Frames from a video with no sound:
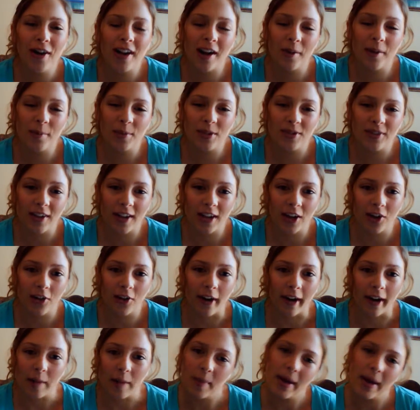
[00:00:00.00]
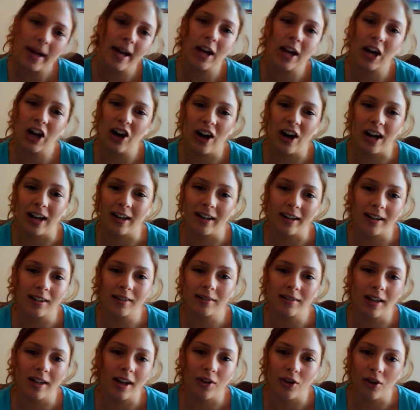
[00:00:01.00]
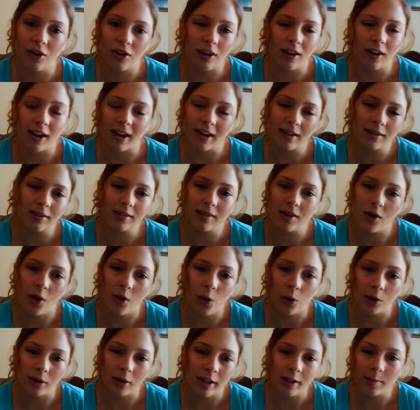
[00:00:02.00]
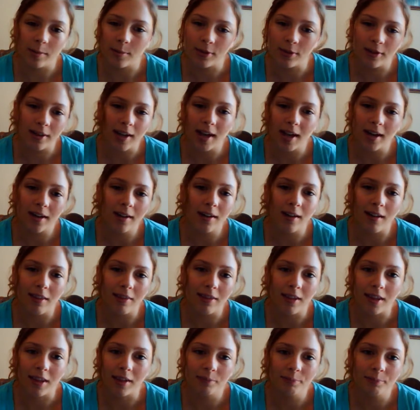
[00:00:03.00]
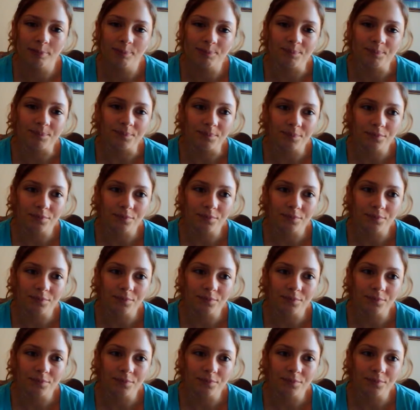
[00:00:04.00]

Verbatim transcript: And I almost felt like crying, but I didn't cry like at all, like the whole labor, like nothing.